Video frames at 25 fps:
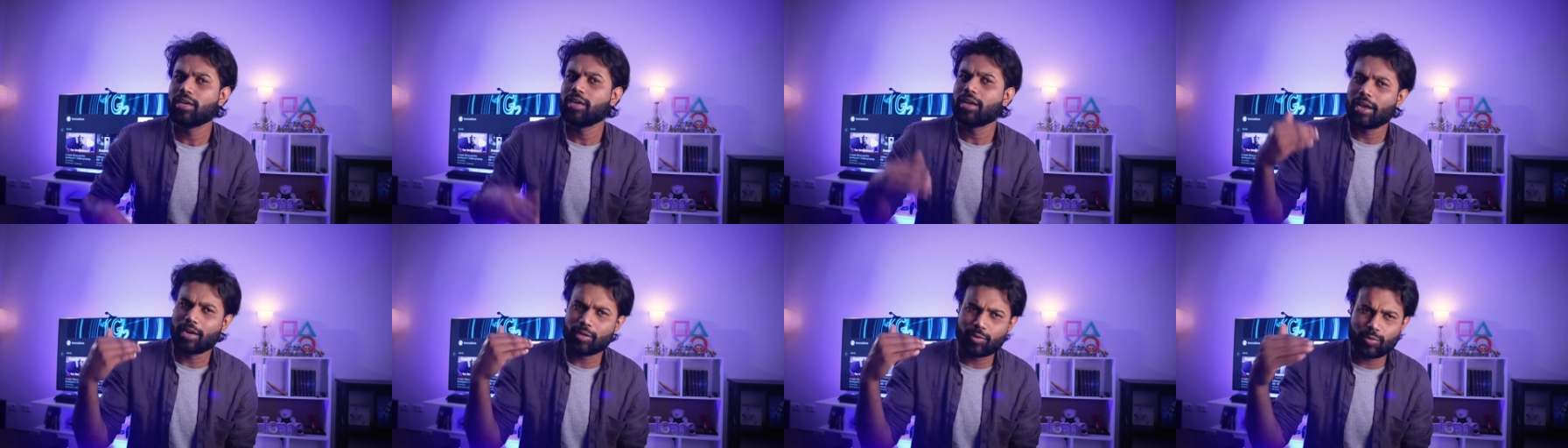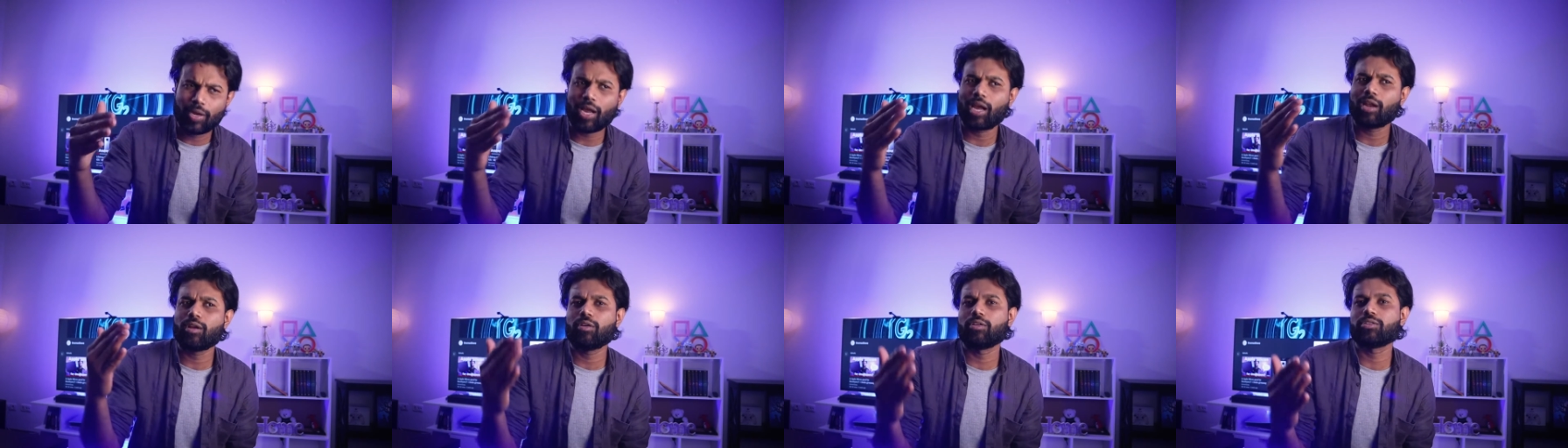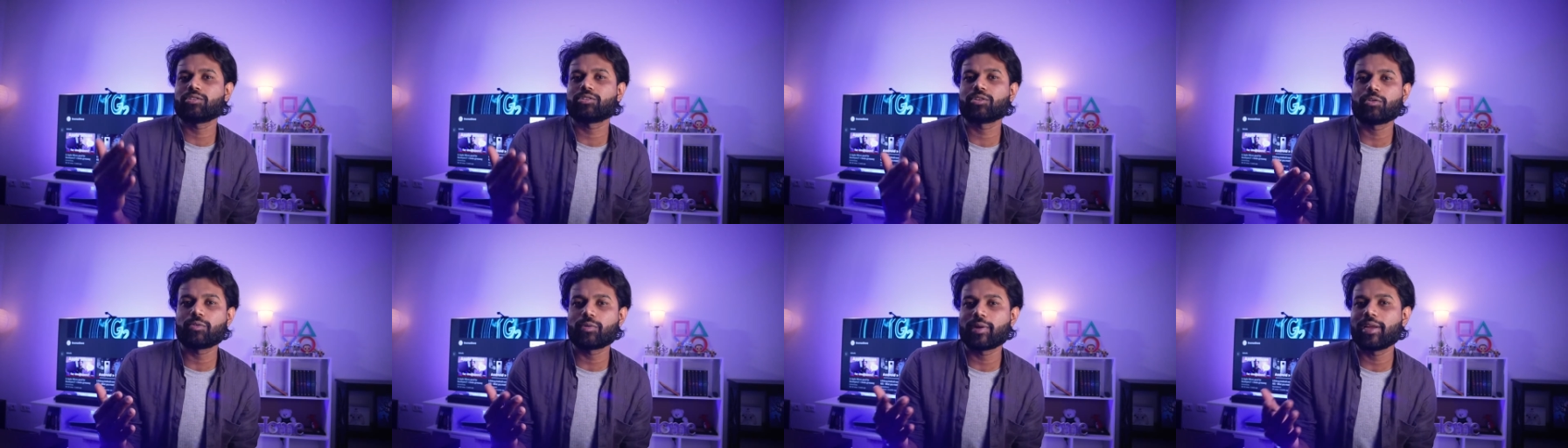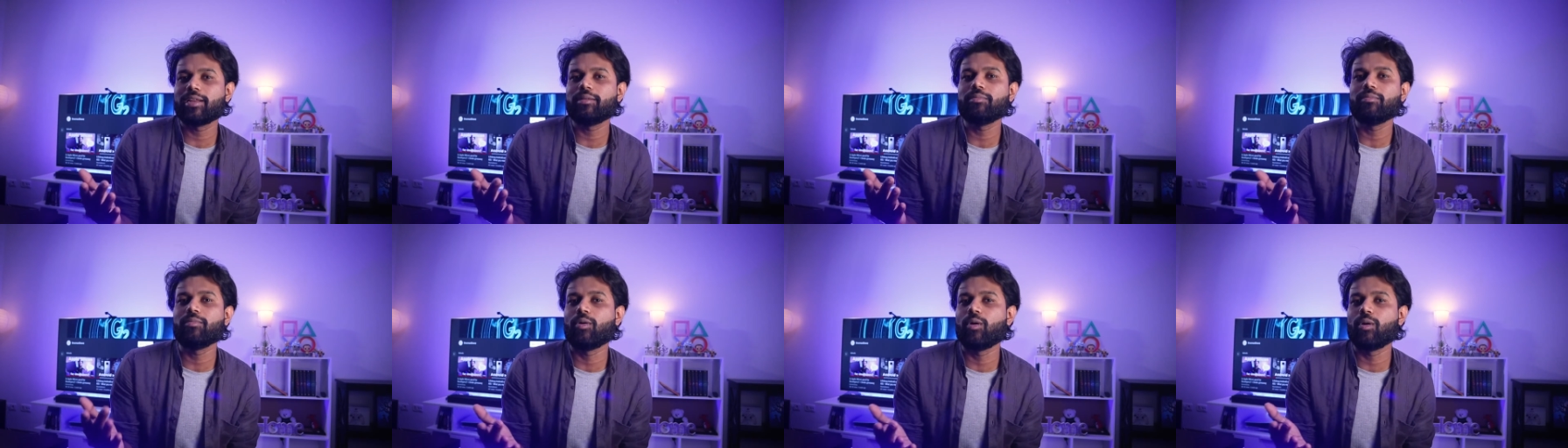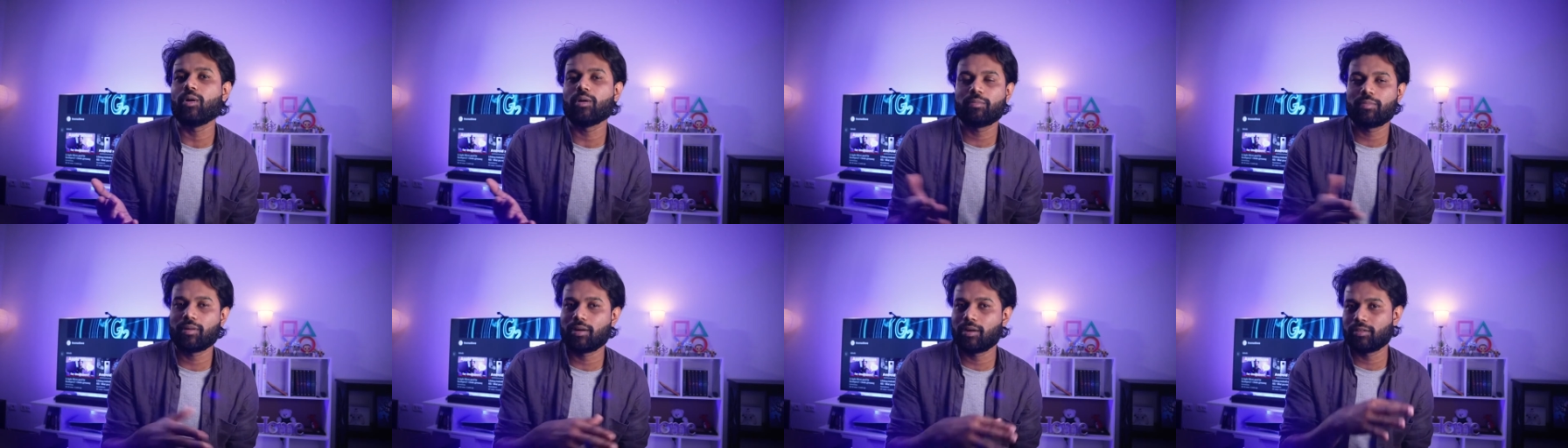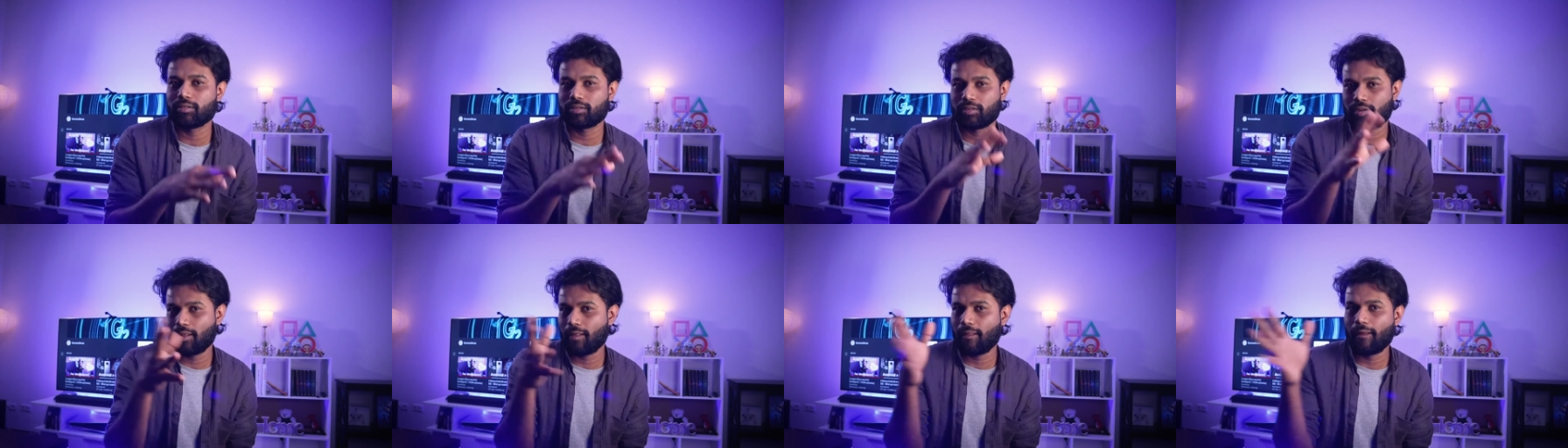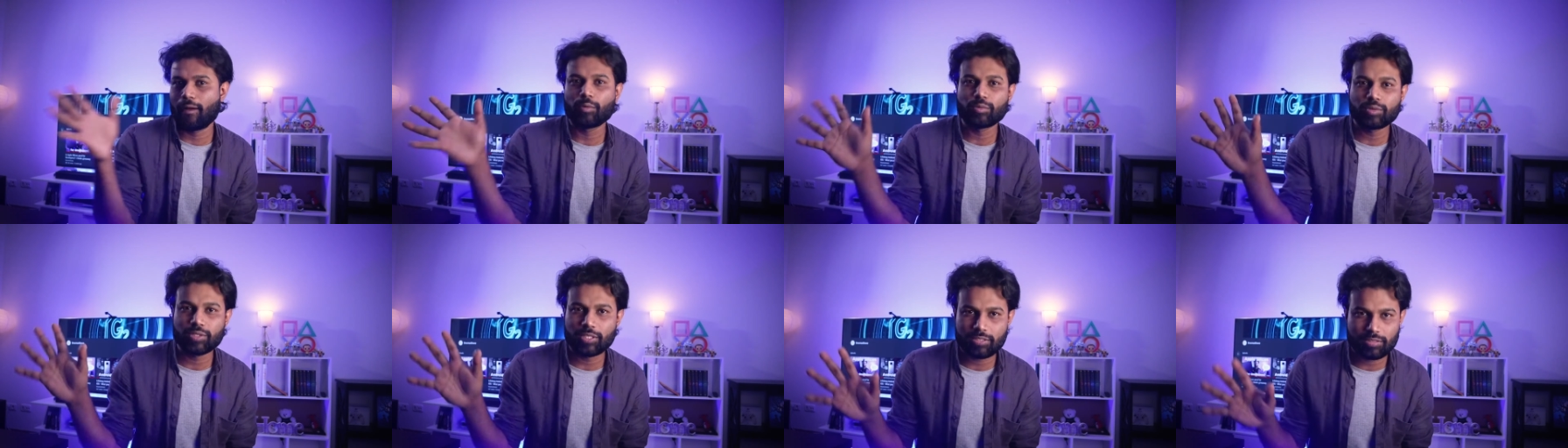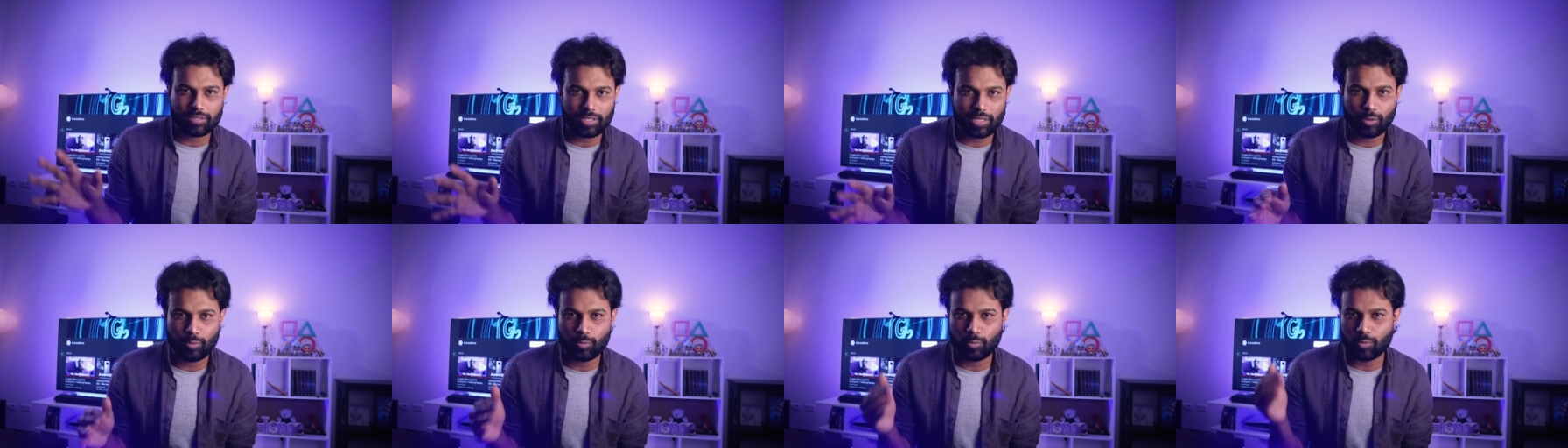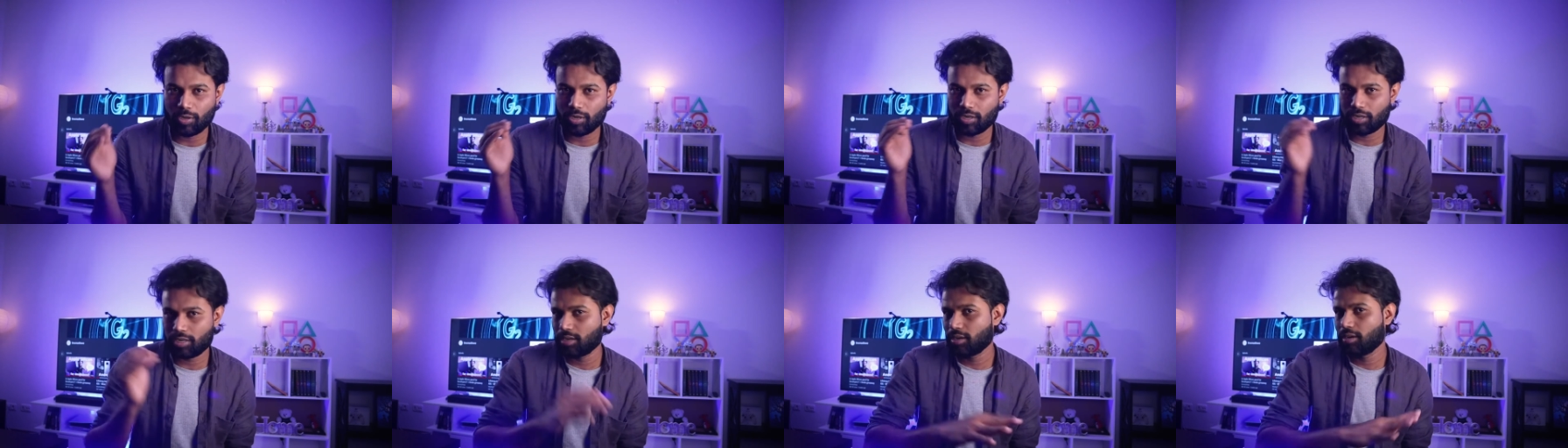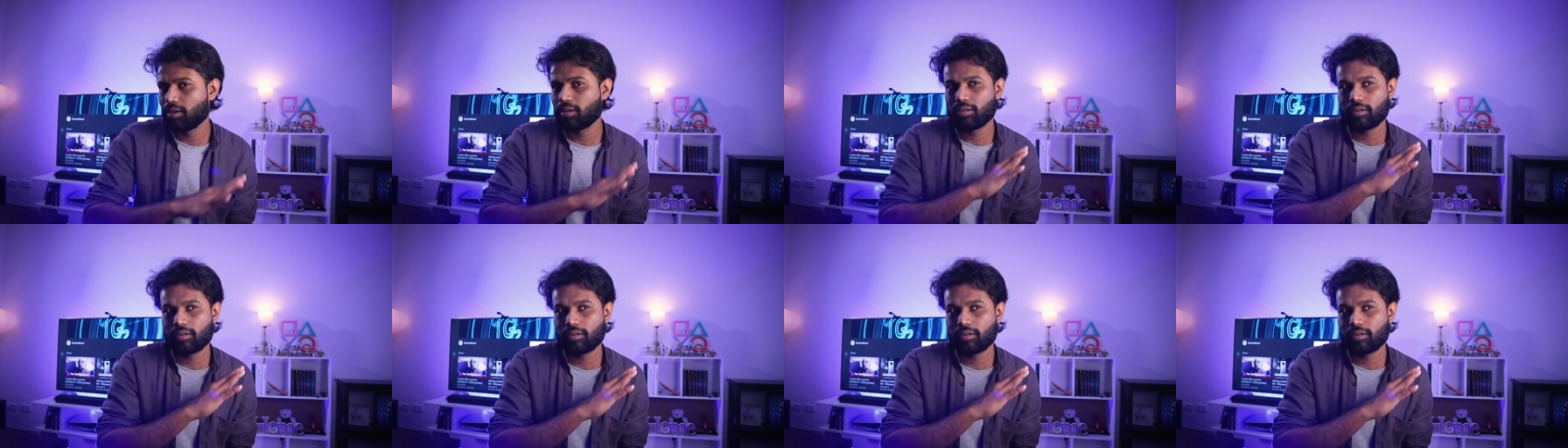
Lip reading: And you can also read more about how this thing works.